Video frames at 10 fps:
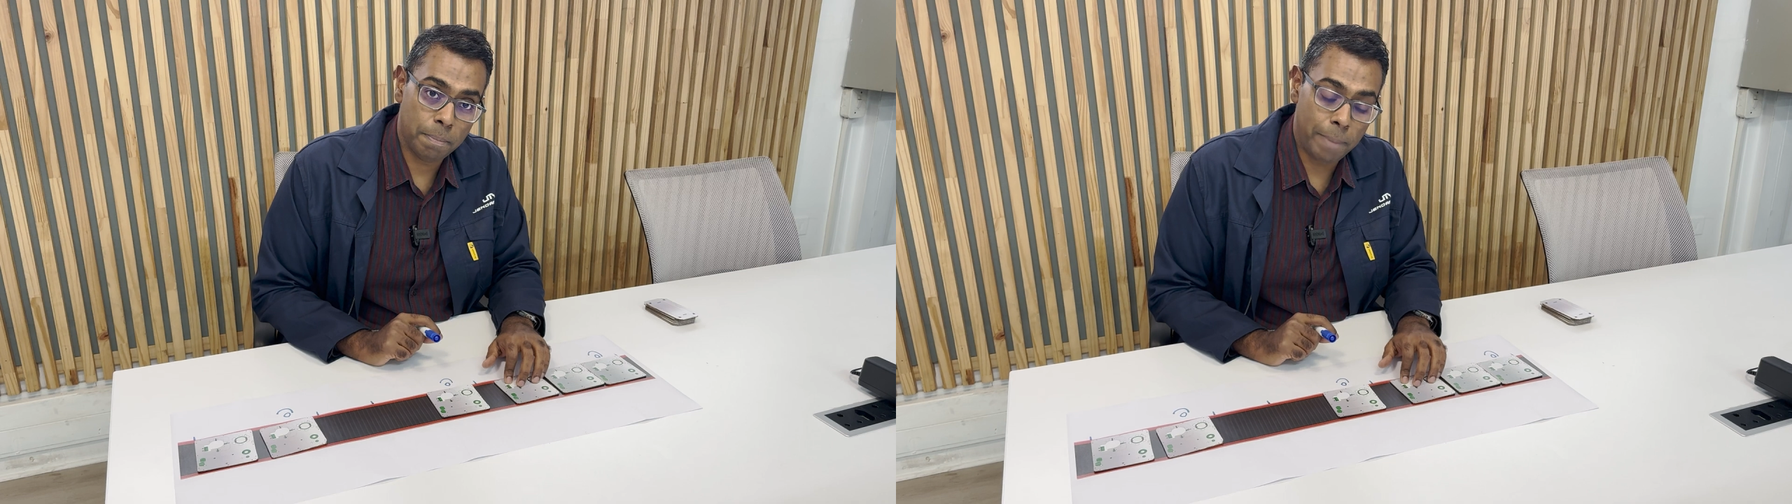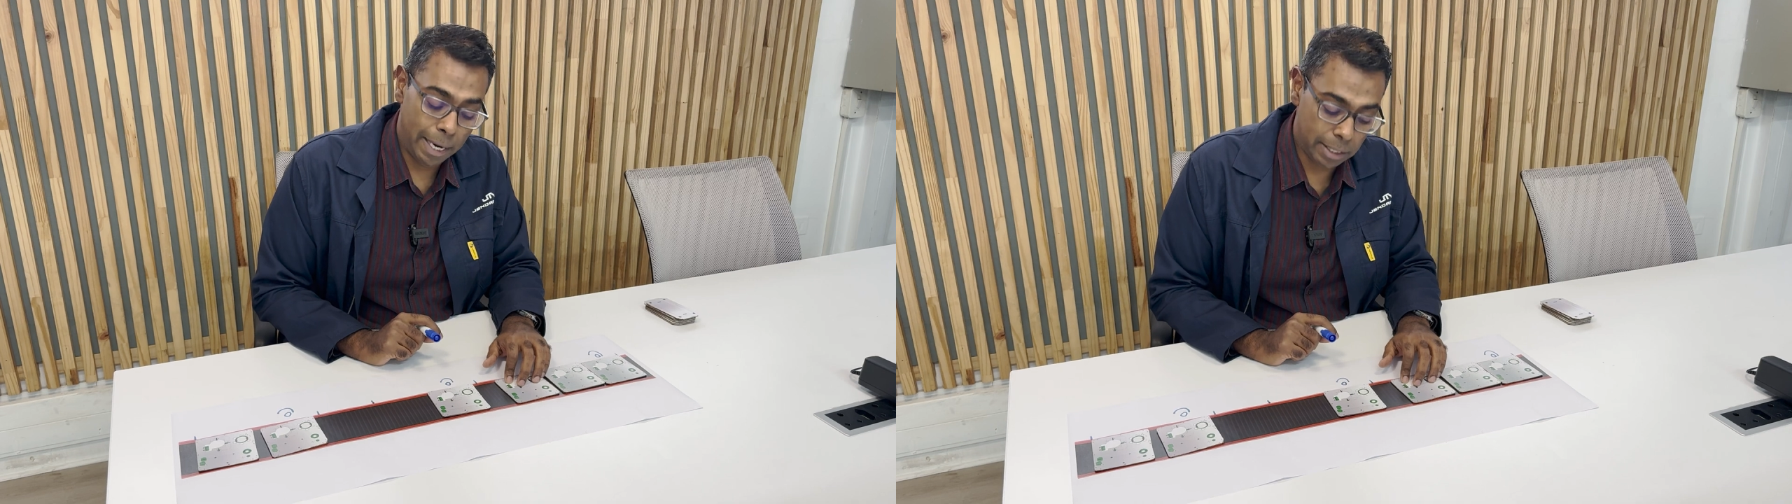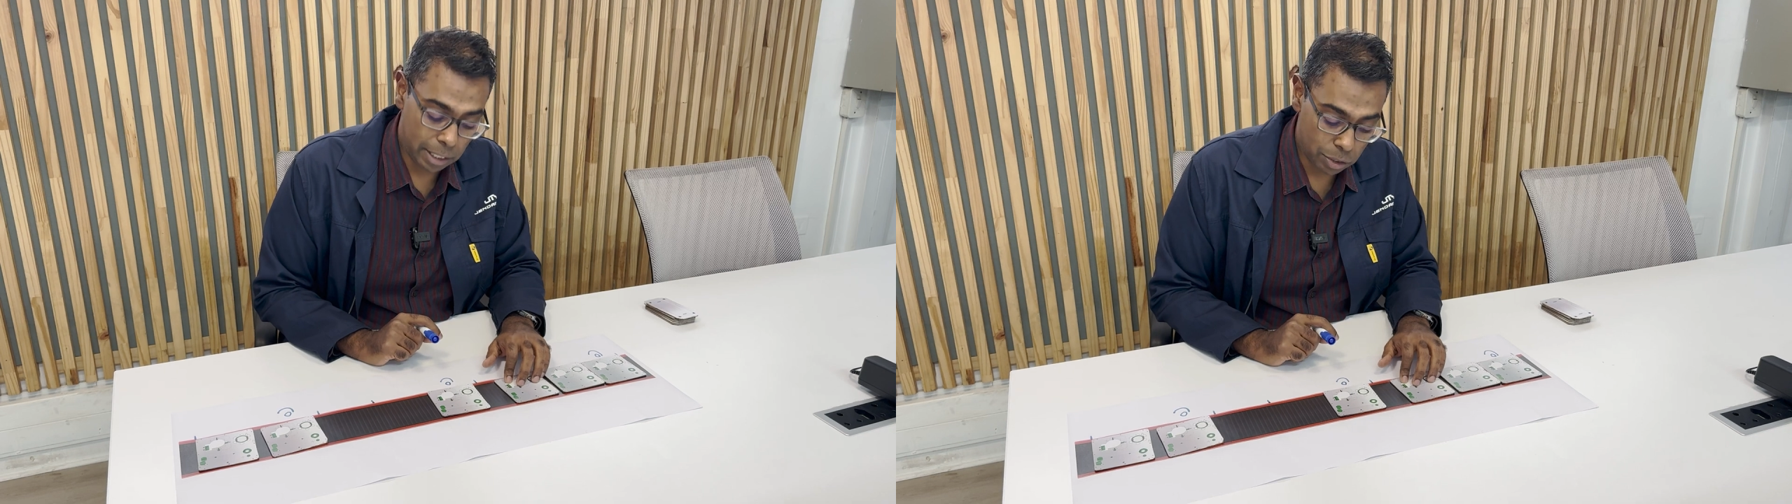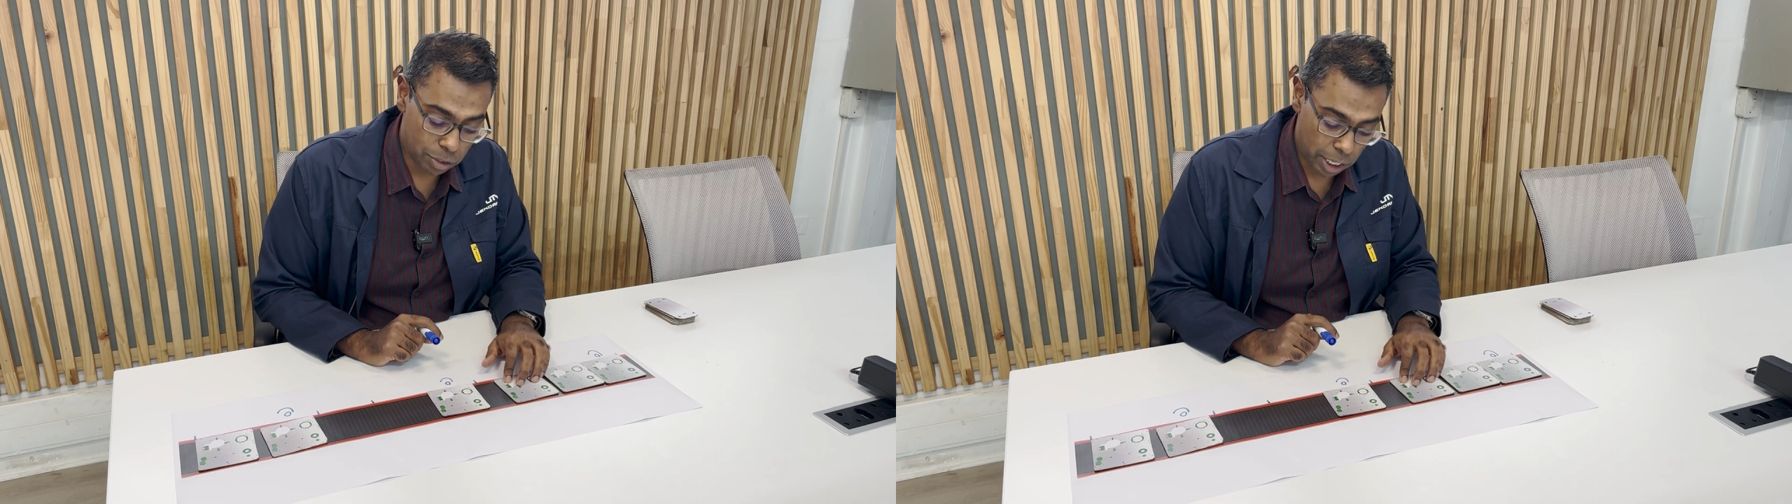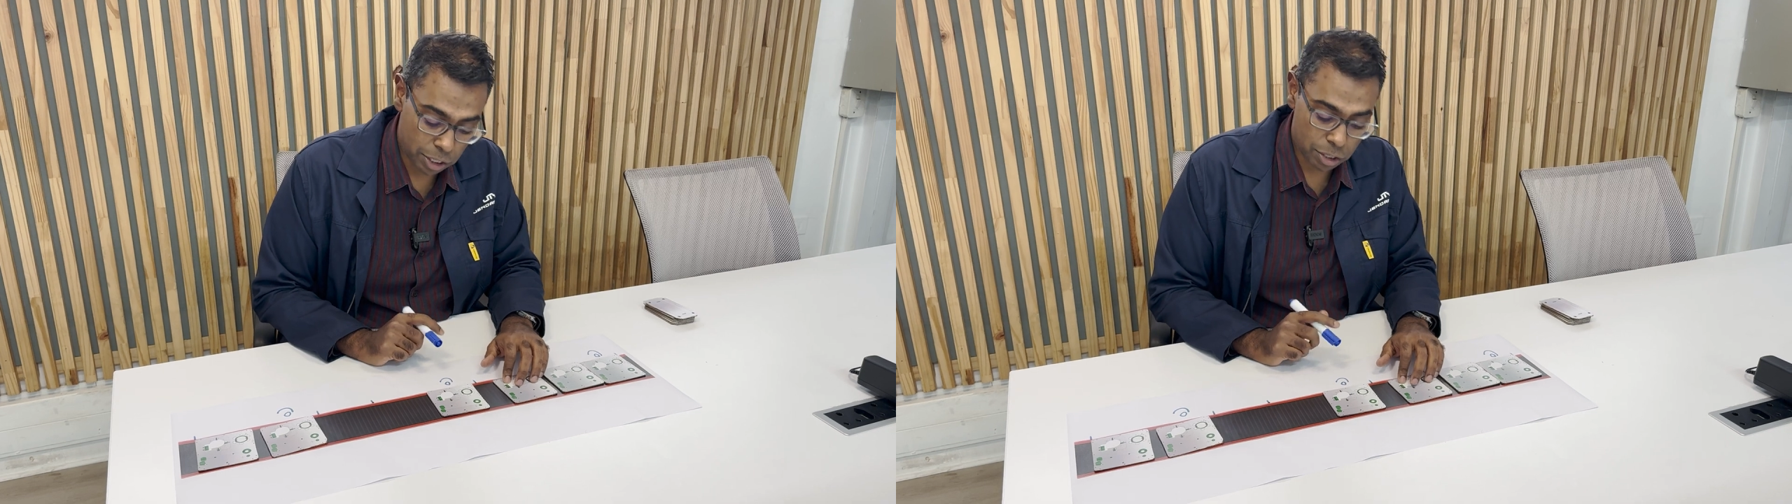pallet into
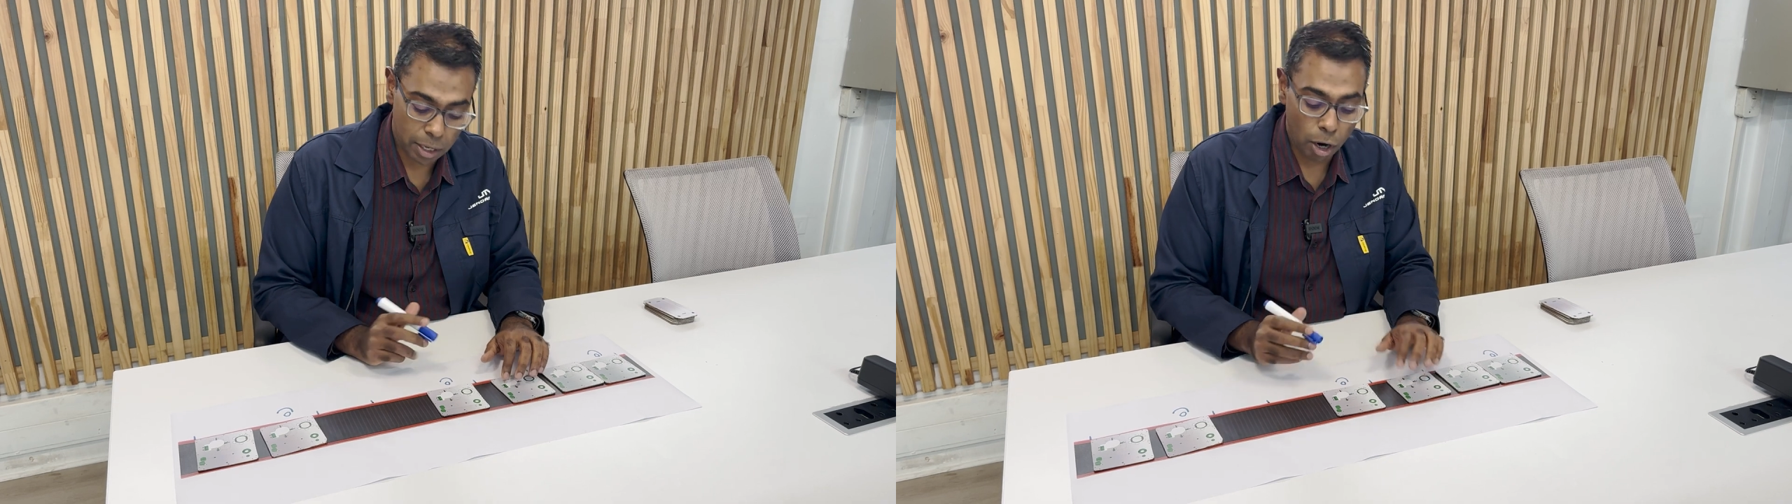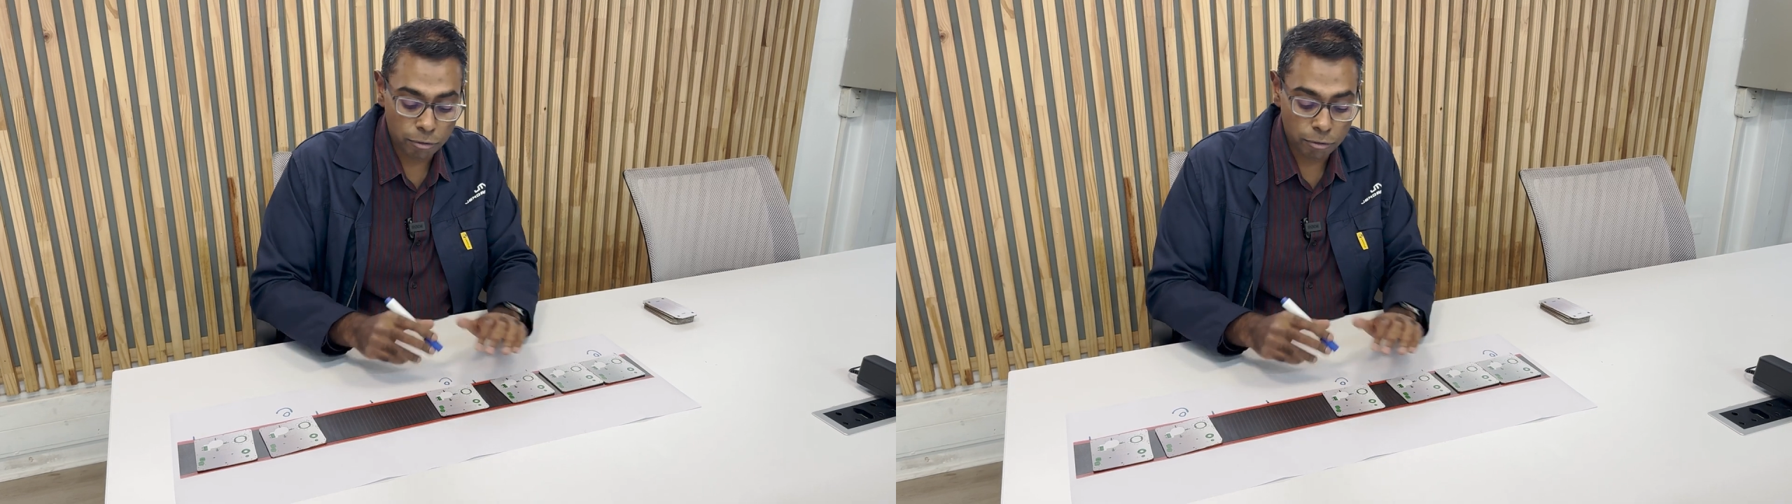station